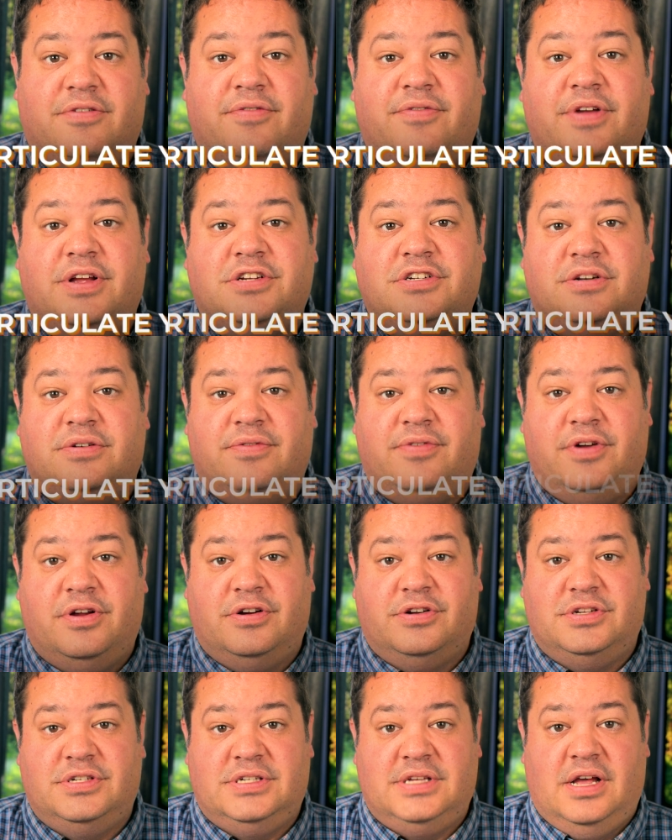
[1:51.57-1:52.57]
vision for
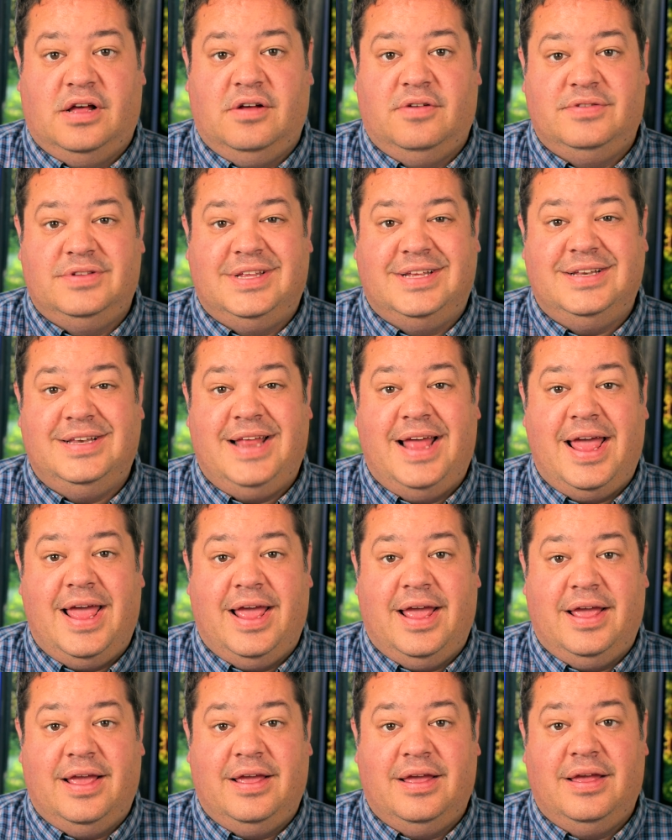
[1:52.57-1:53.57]
yourself
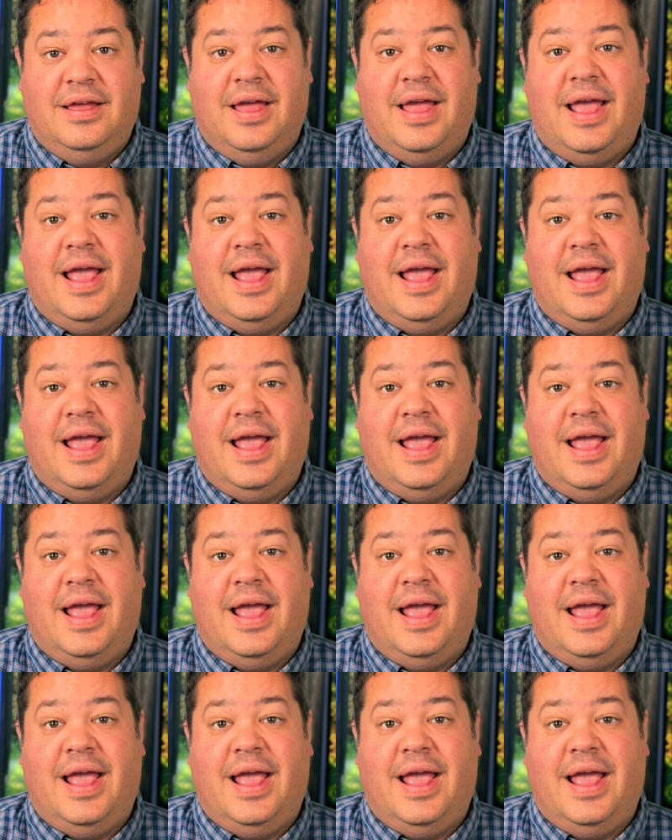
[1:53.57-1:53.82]
today